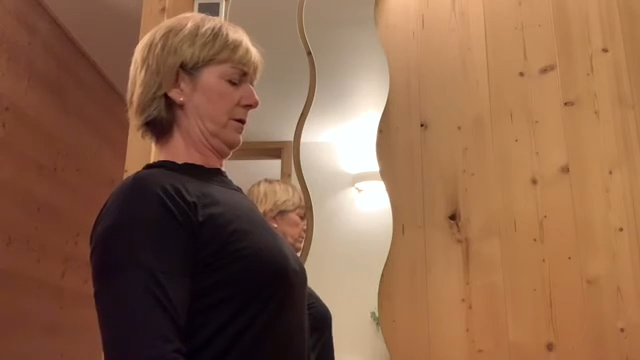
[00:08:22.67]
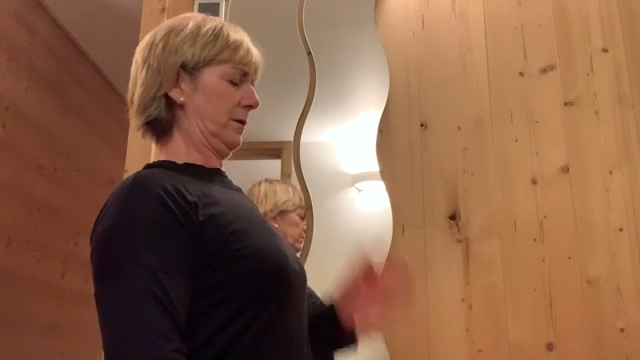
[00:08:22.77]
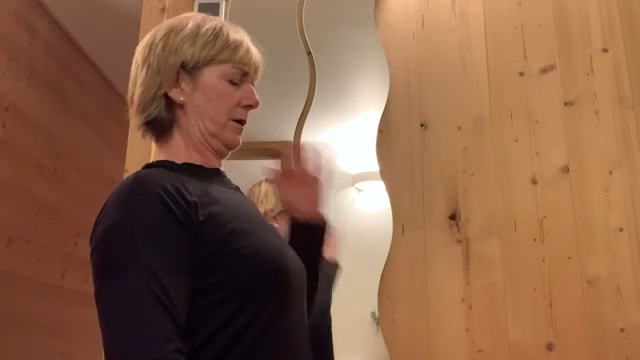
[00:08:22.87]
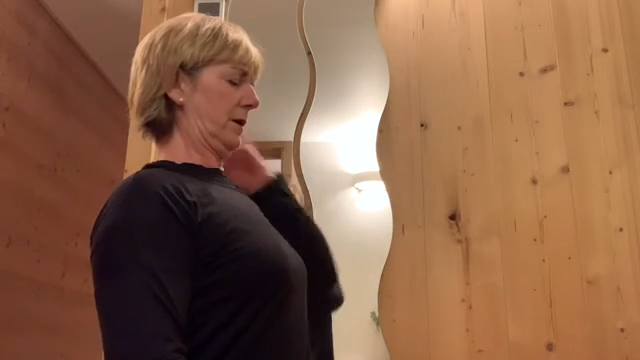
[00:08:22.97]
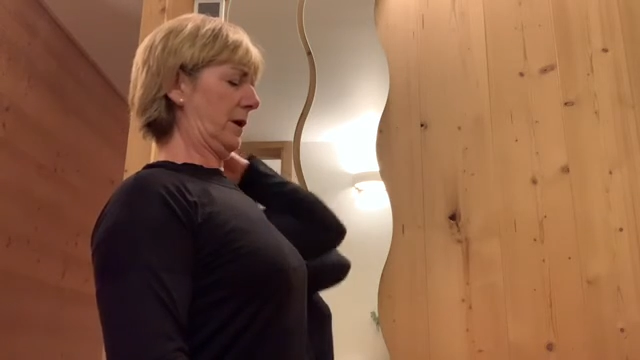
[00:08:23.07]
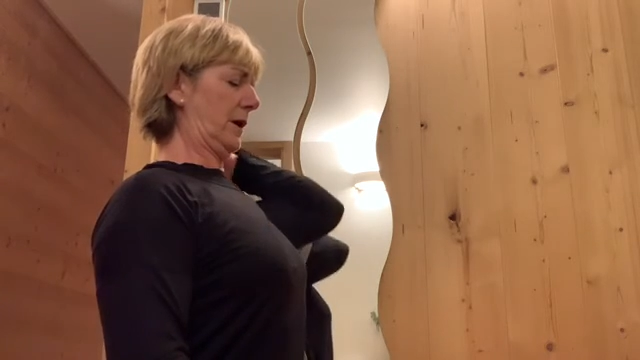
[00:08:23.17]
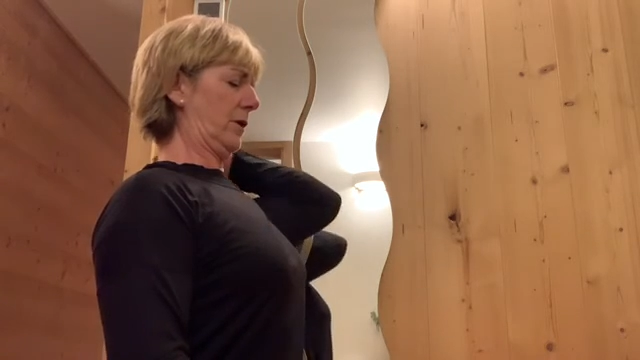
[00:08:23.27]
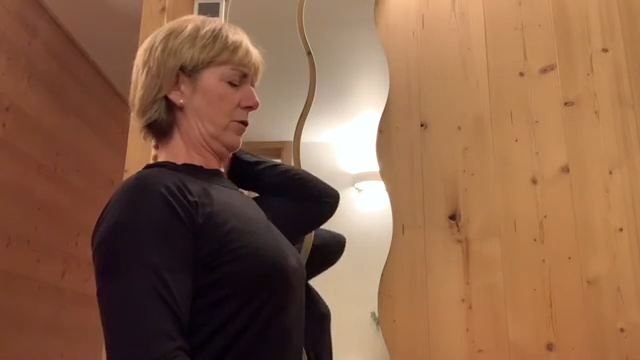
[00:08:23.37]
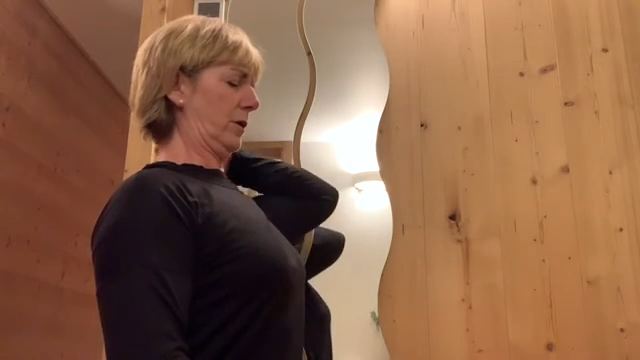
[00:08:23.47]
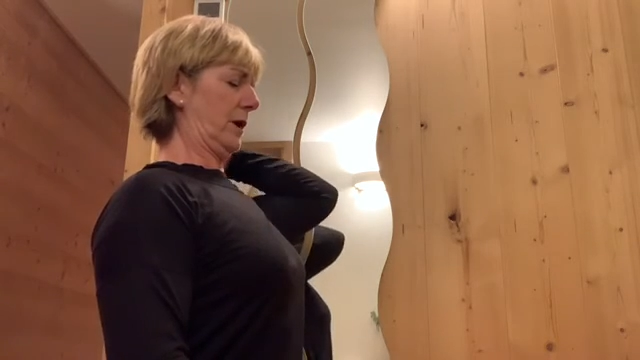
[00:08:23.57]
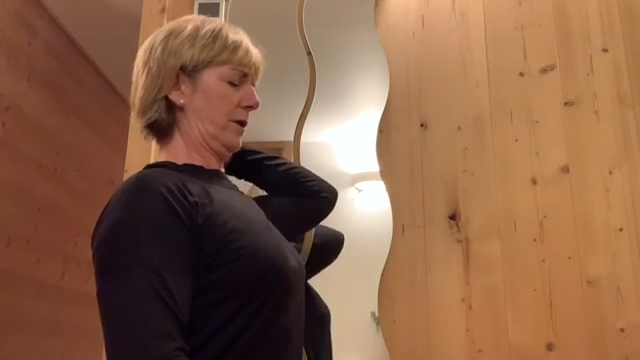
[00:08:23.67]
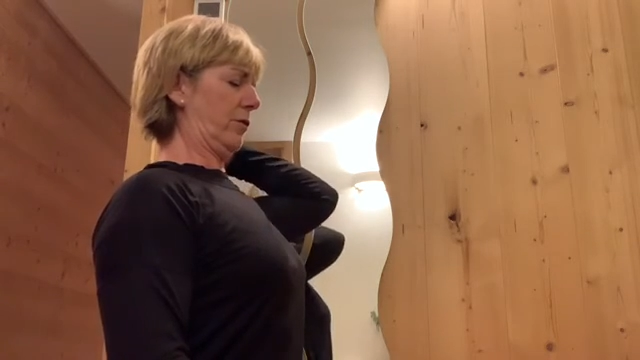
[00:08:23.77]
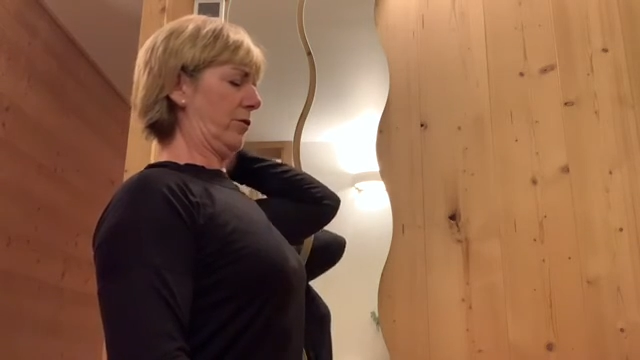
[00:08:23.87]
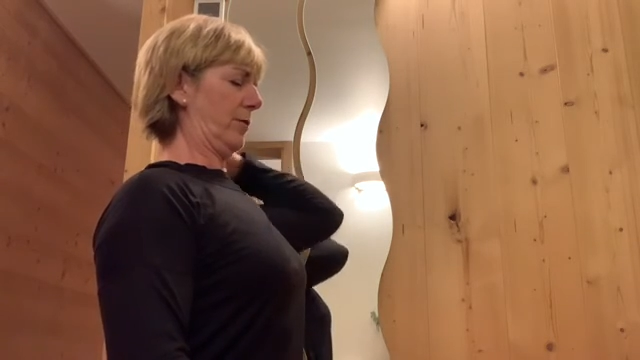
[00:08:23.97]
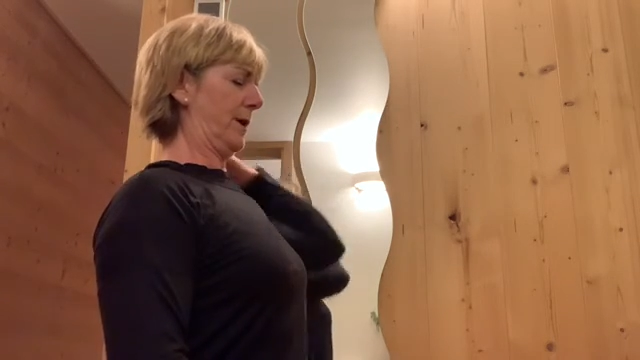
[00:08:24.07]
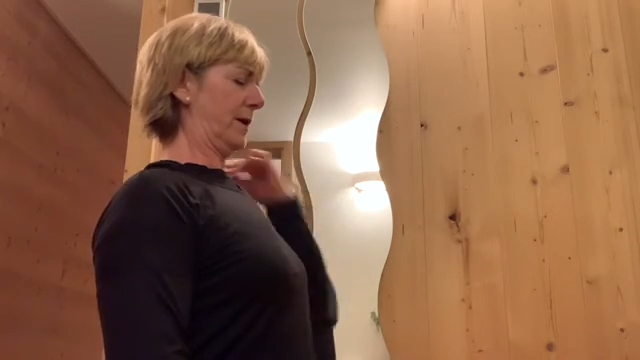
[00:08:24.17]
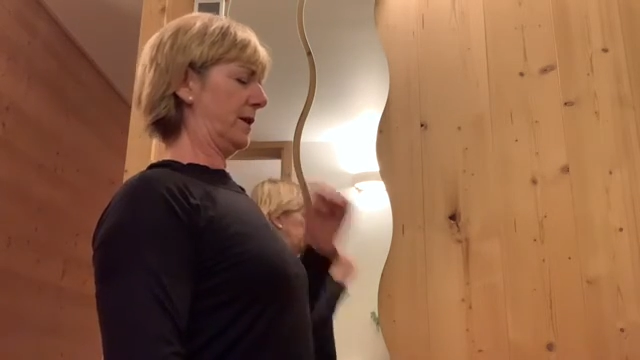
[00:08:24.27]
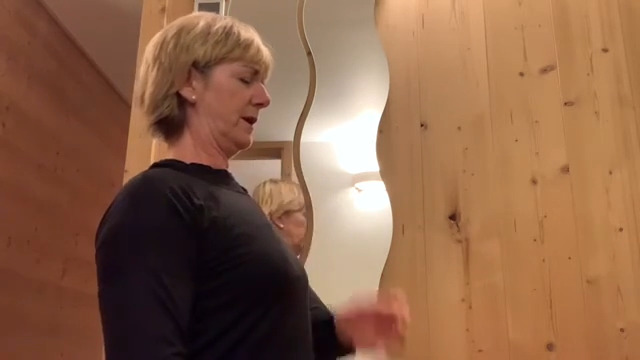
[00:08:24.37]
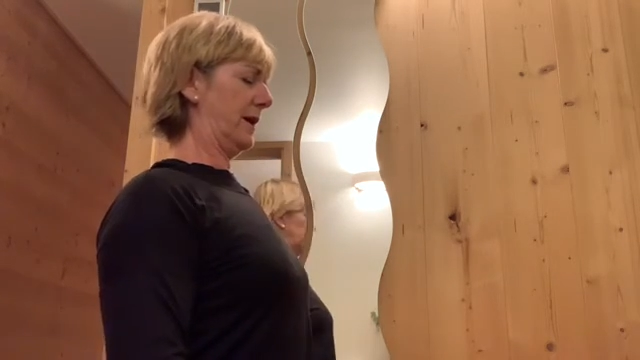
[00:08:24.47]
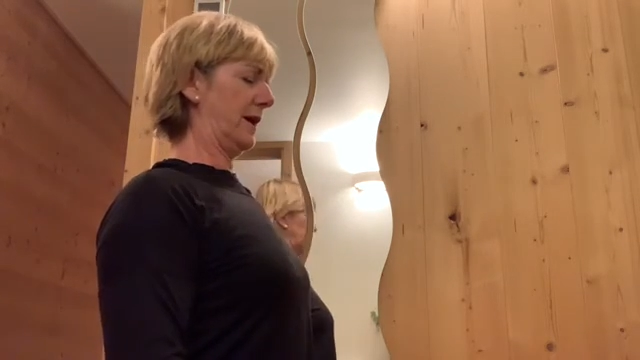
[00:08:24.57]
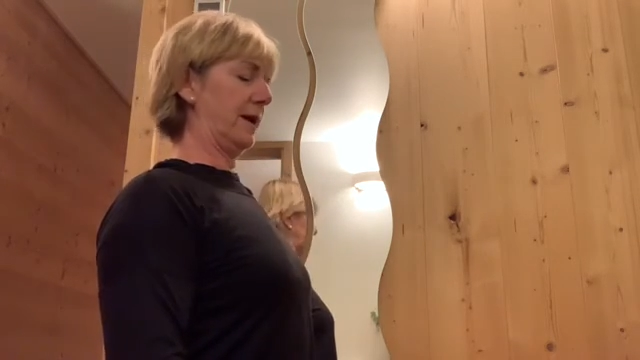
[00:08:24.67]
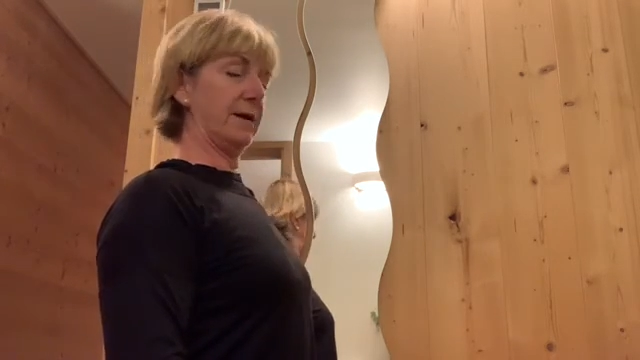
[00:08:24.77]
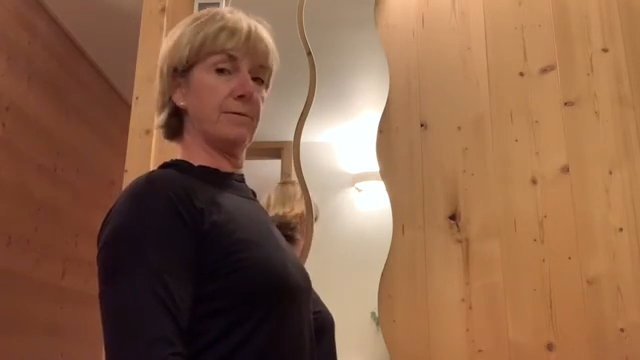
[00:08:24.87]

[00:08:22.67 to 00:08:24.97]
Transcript: and elongate through the back of the neck.